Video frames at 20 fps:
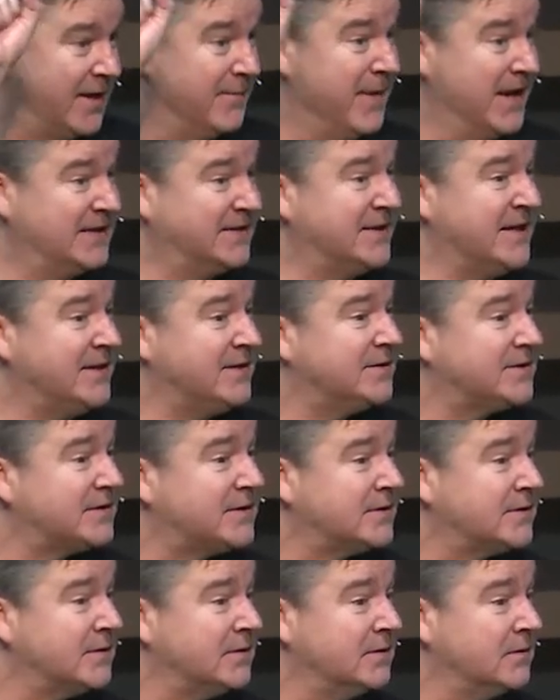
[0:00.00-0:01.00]
Make
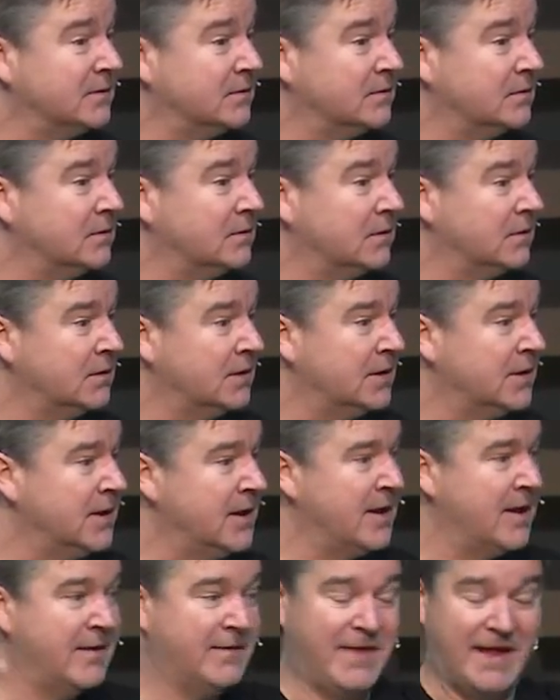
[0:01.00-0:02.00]
sense?
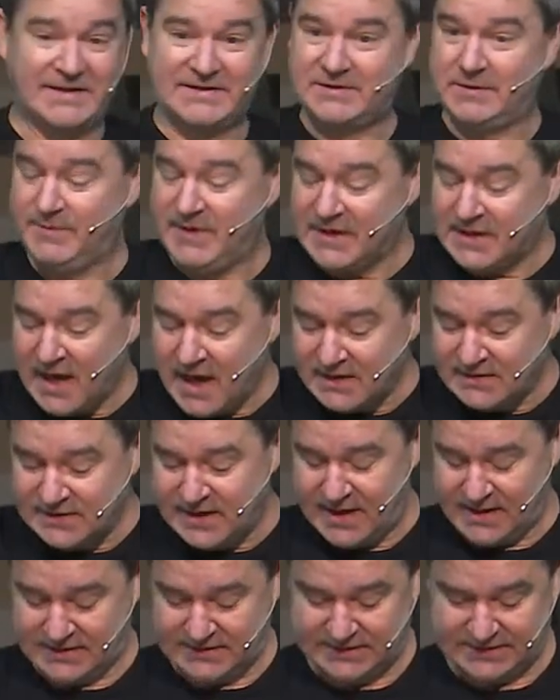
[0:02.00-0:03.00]
That's the big
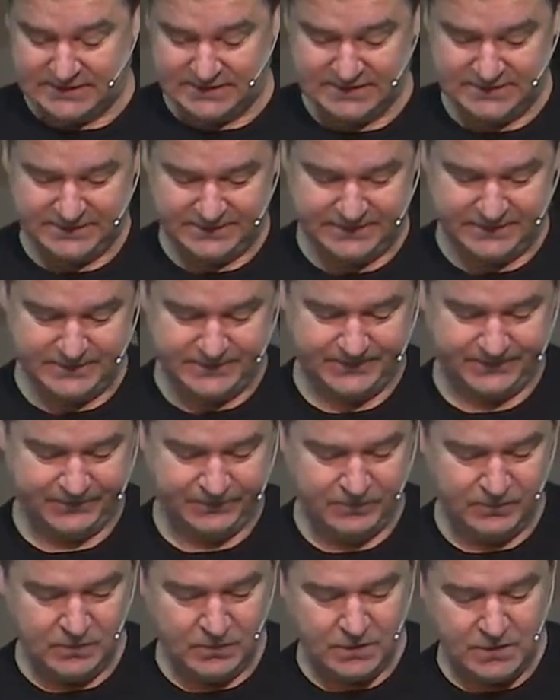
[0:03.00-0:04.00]
context.
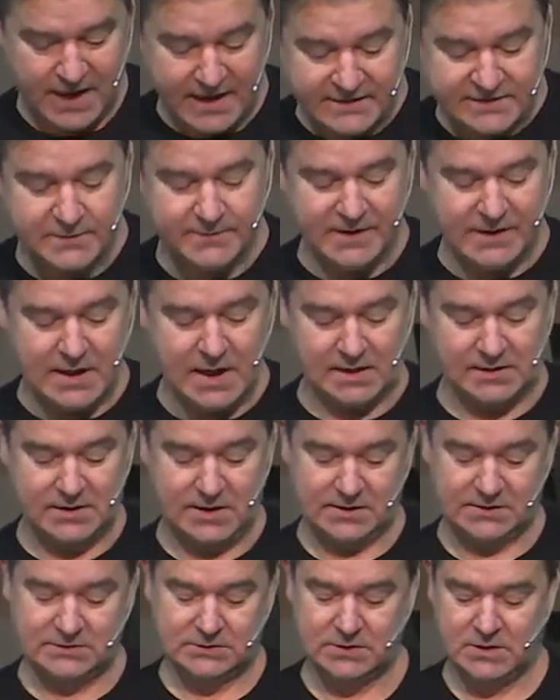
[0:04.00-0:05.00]
That's the big
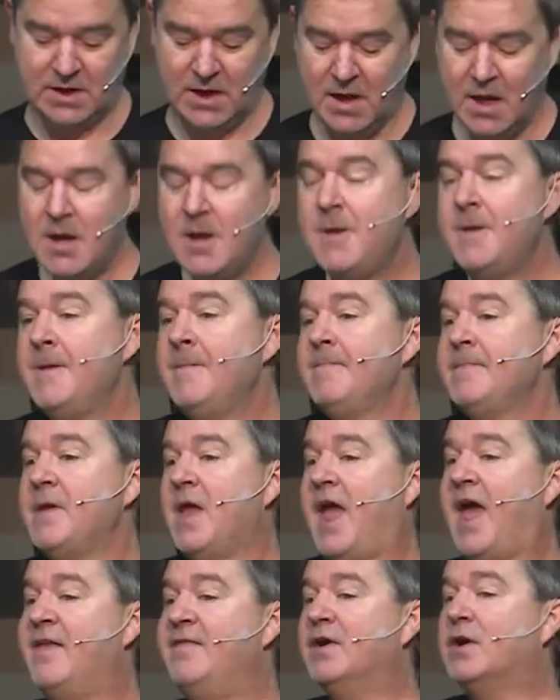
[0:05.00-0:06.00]
context.
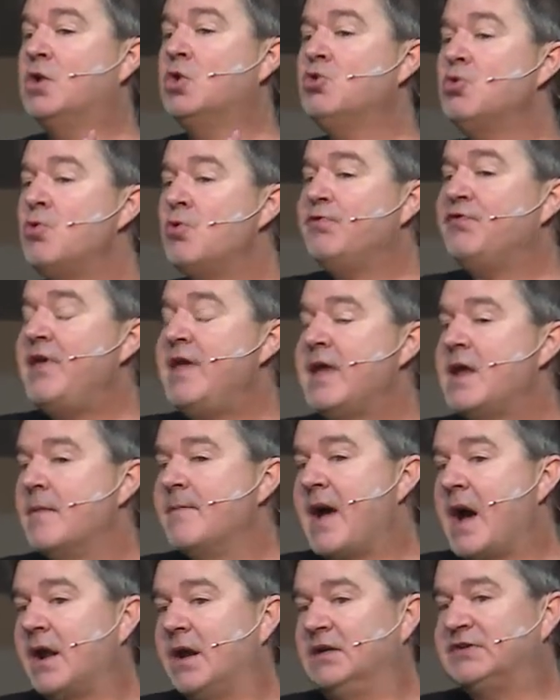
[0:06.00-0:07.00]
And the cool thing
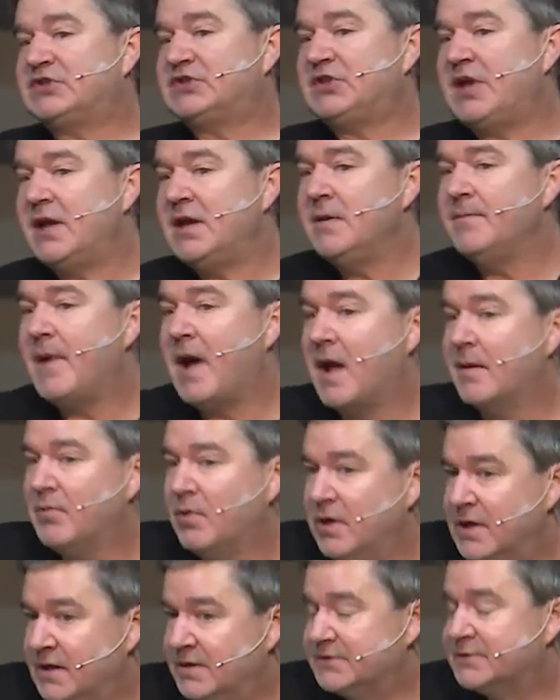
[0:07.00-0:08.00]
about a study Bible
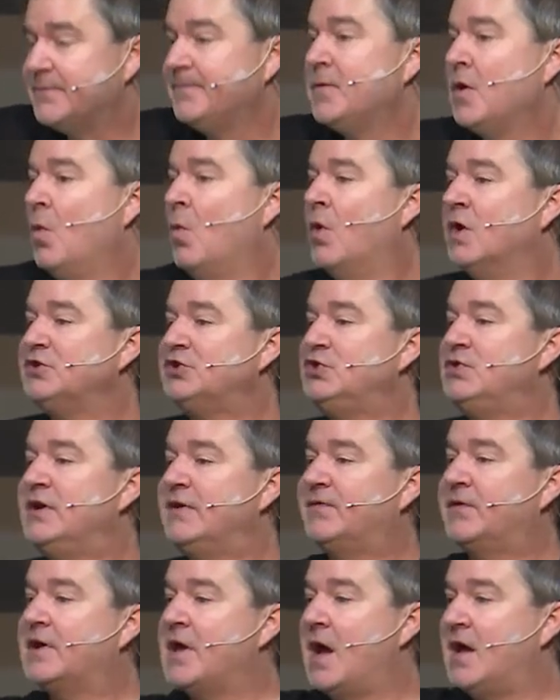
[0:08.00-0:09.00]
is once you
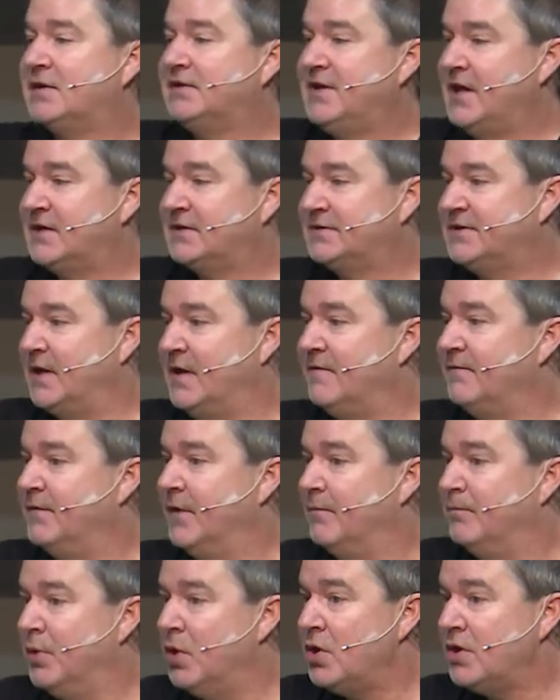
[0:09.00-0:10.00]
get the context of the
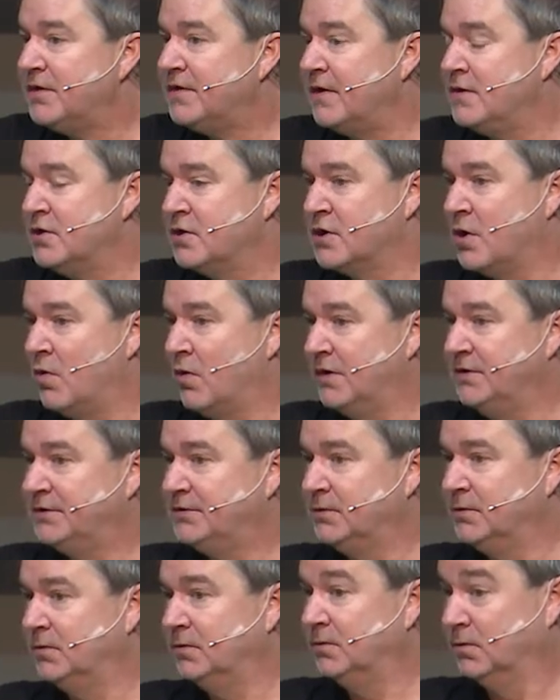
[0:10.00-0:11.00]
book that you're going
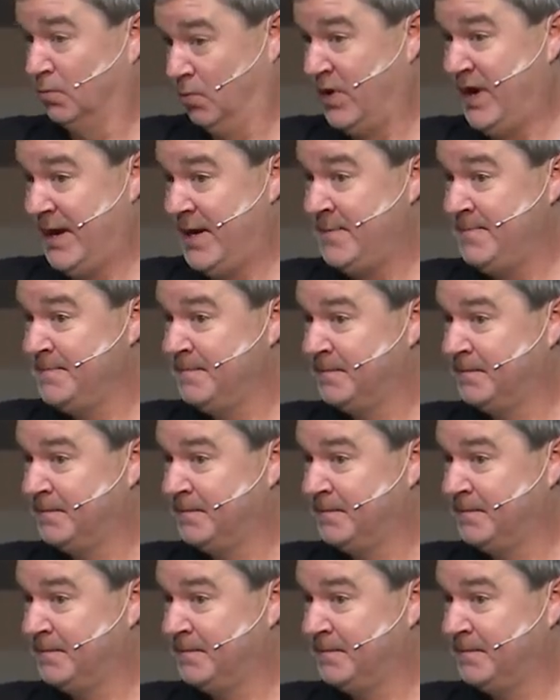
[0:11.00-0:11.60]
to read,